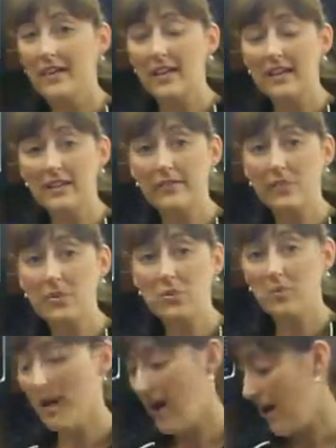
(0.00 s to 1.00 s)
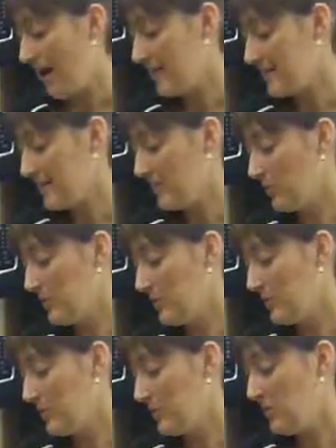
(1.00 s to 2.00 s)
individual pies, our one
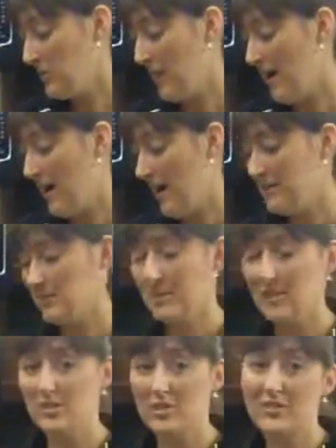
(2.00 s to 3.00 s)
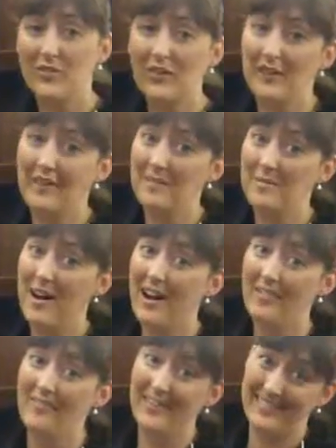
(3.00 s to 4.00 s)
and only pies made just for him
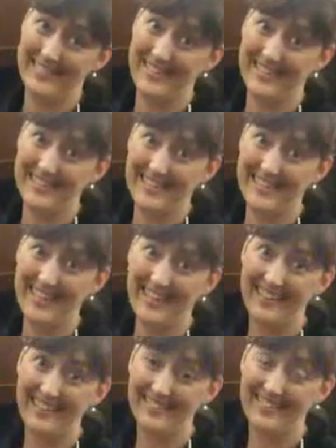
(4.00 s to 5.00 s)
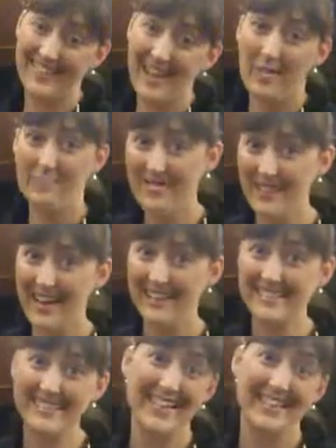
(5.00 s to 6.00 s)
on Valentine's Day. Happy
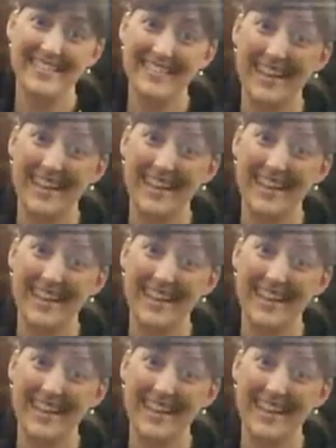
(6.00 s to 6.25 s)
Valentine's